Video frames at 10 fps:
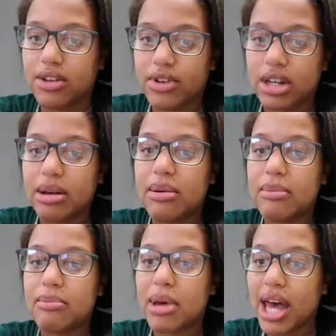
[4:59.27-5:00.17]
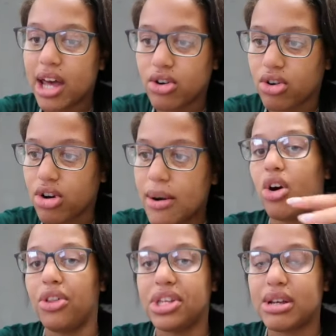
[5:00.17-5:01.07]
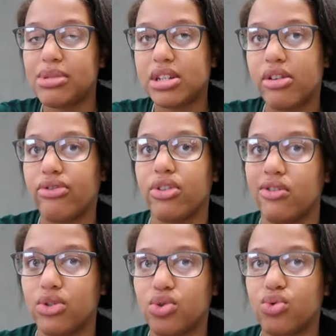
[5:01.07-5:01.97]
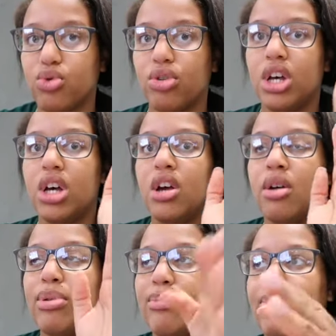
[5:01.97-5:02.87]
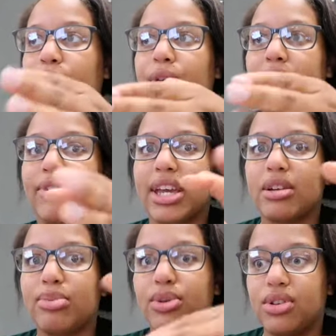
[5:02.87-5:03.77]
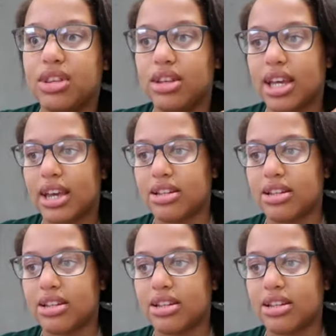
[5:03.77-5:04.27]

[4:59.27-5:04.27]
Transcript: even matter. All the same stuff for the virtual people. I've like uploaded the like